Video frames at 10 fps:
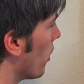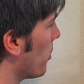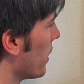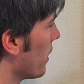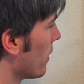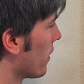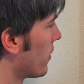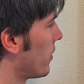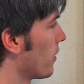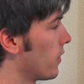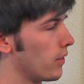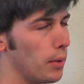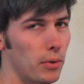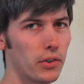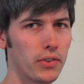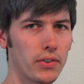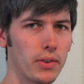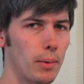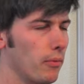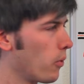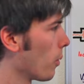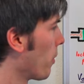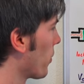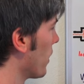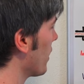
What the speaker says: There'll be this similar system for both the